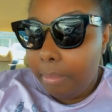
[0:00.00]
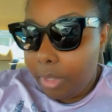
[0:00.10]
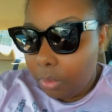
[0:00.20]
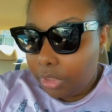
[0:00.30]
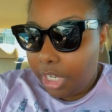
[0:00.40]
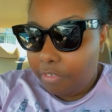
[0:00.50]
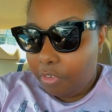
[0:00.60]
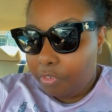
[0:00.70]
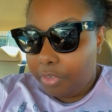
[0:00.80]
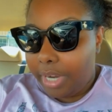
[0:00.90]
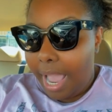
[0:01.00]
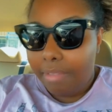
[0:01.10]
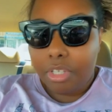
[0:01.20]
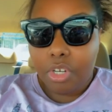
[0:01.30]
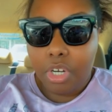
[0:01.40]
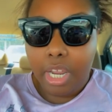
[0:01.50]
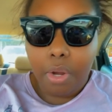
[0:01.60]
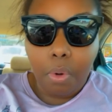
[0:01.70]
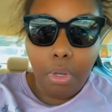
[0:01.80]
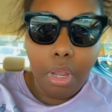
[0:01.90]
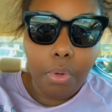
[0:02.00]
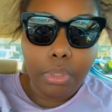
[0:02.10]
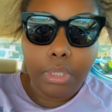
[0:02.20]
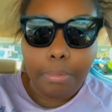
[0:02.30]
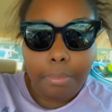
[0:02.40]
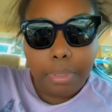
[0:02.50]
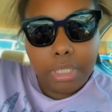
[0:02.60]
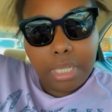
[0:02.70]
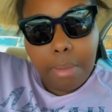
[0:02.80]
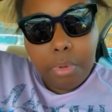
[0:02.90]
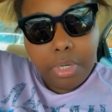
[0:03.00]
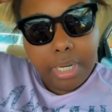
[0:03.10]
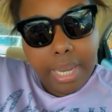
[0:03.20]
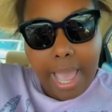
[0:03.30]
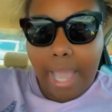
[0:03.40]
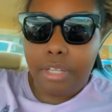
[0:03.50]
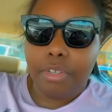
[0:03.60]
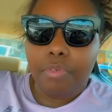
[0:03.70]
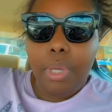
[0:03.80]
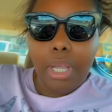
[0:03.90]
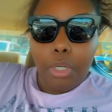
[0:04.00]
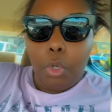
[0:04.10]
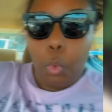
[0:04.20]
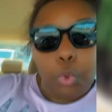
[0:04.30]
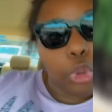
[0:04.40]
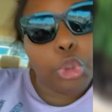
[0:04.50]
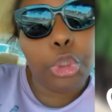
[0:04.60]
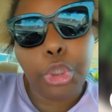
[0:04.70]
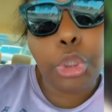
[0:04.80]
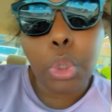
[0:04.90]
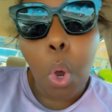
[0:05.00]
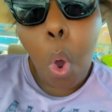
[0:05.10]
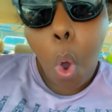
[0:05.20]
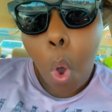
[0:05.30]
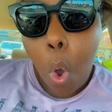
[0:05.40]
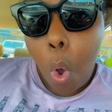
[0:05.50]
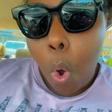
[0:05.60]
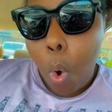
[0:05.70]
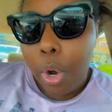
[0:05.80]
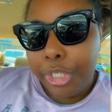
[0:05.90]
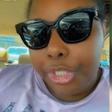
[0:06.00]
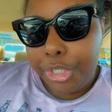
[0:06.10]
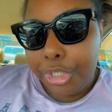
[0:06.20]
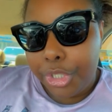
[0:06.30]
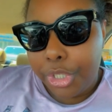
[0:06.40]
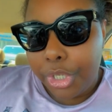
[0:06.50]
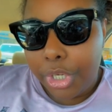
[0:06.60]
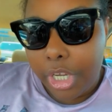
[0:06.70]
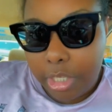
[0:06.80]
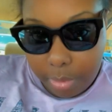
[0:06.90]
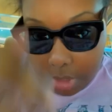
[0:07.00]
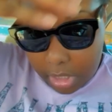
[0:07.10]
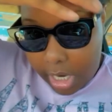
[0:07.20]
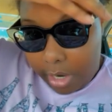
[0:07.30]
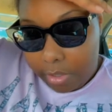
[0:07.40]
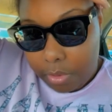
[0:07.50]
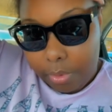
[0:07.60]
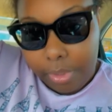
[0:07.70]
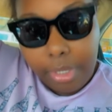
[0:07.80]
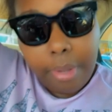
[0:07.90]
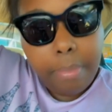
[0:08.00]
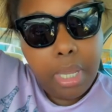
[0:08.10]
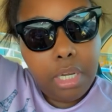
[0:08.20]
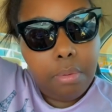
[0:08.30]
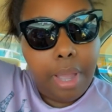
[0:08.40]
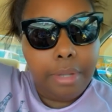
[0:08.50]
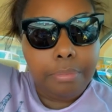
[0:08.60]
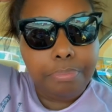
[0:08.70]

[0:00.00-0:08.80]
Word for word: milkshake for free i have to turn the air on low or something because i'm gonna die so if you hear a little whoosh, whoosh it's because the air is on but anyway